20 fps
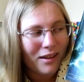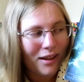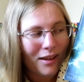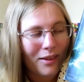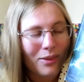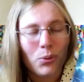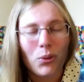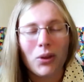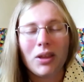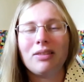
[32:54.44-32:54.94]

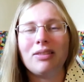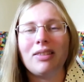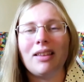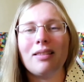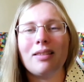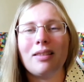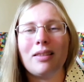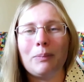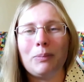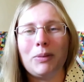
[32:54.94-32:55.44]
I think
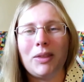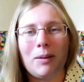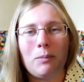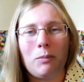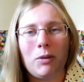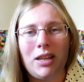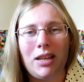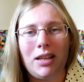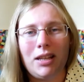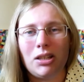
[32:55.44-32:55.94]
that's something
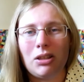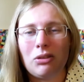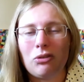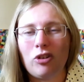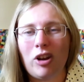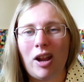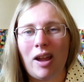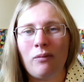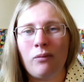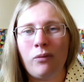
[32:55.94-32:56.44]
we need to
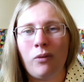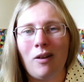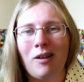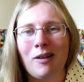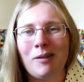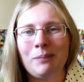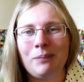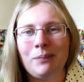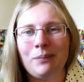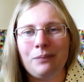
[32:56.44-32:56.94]
strive
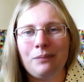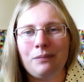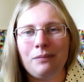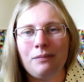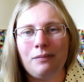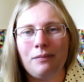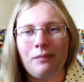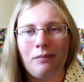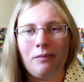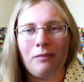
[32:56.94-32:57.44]
for.
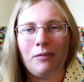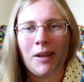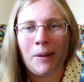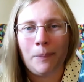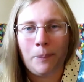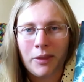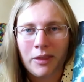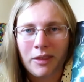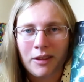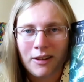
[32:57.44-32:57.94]
The
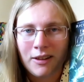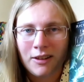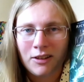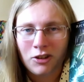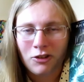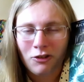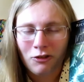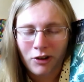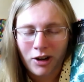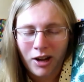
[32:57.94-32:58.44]
ability
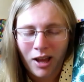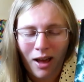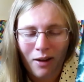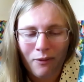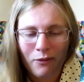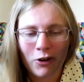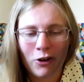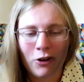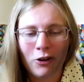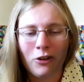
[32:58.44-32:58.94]
to
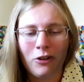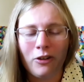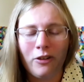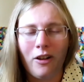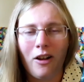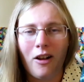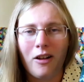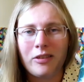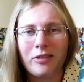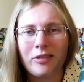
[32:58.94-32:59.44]
recover
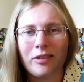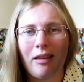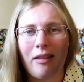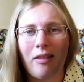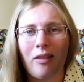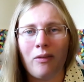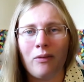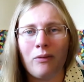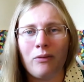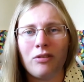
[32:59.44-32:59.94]

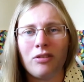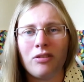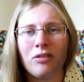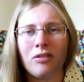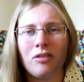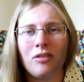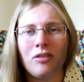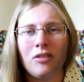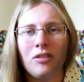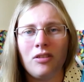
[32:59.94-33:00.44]

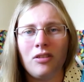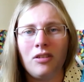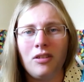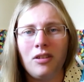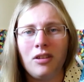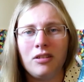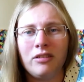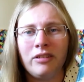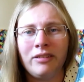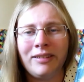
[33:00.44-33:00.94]
ourselves,
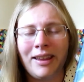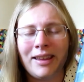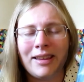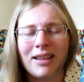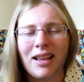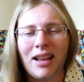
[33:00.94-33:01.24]
to take